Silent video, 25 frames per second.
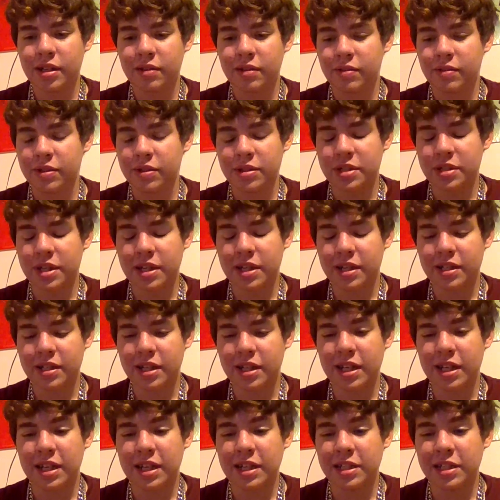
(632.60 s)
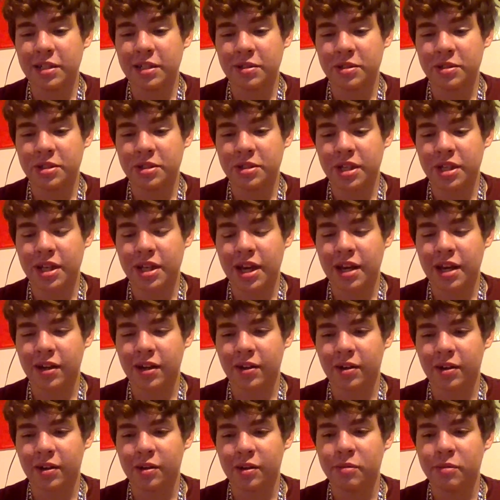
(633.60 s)
which it didn't do shit at
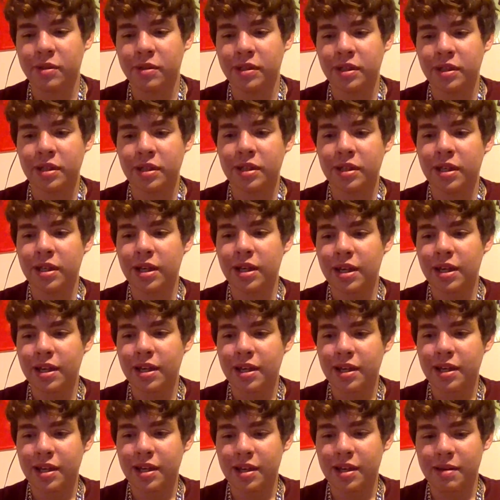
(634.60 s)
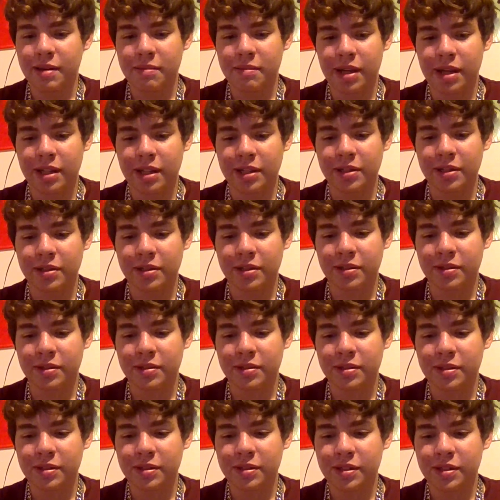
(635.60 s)
all, but in my little
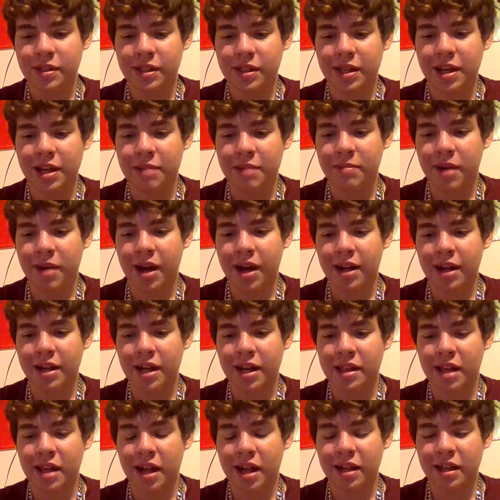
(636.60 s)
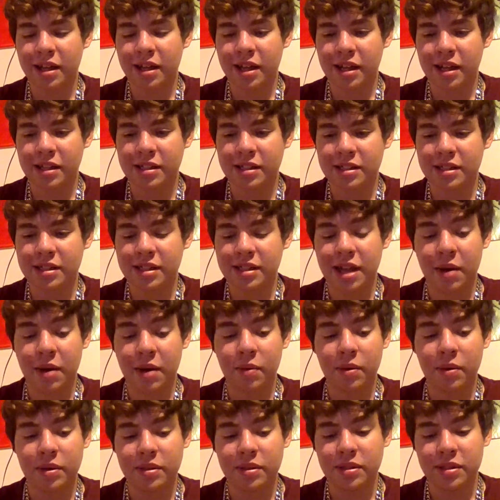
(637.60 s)
kid mind, I thought that
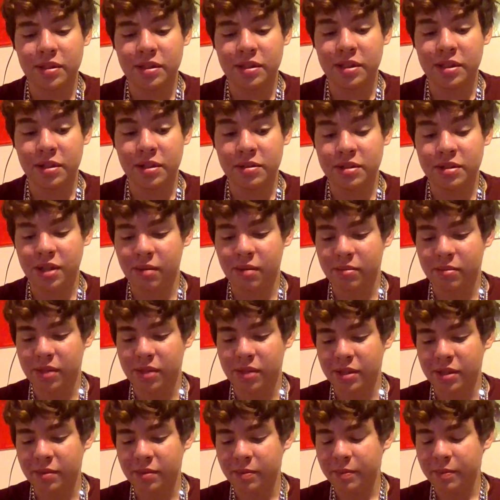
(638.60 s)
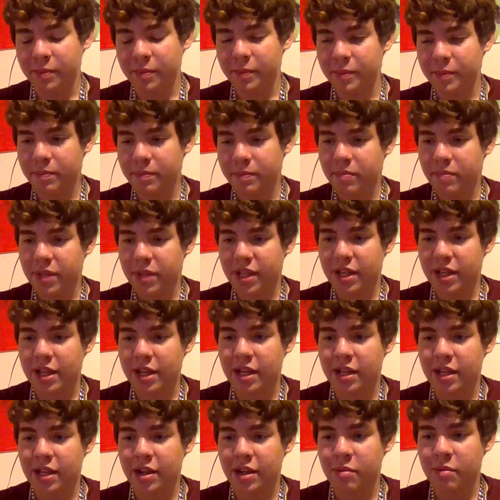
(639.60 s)
would do something.
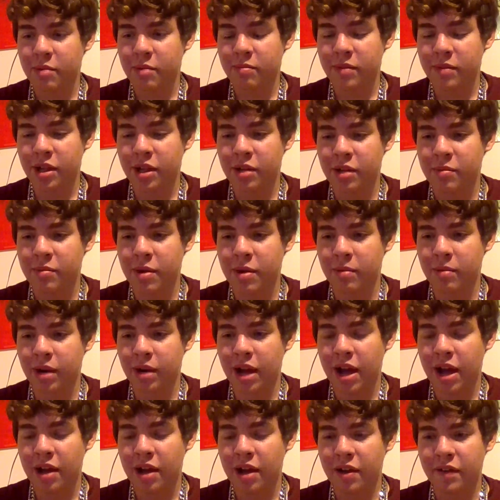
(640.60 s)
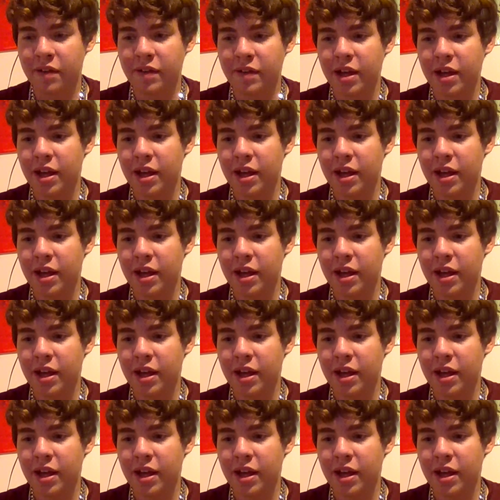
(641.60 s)
And another memory I have